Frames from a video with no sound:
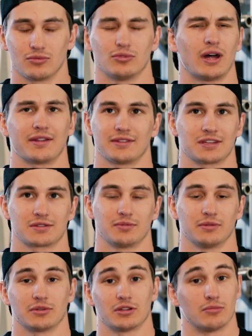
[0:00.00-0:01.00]
not
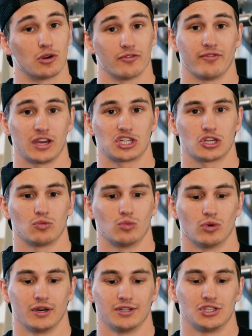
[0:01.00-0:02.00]
discipline, but the motivation
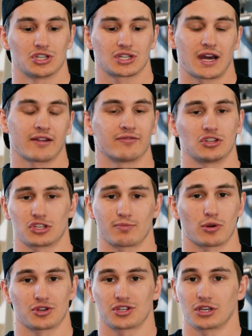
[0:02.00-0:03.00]
would just kind of
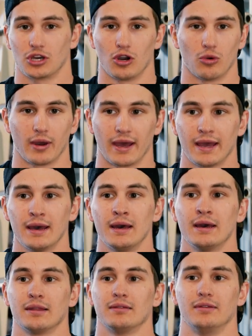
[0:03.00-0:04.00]
disperse and go away,
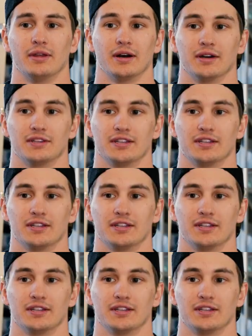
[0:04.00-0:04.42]
the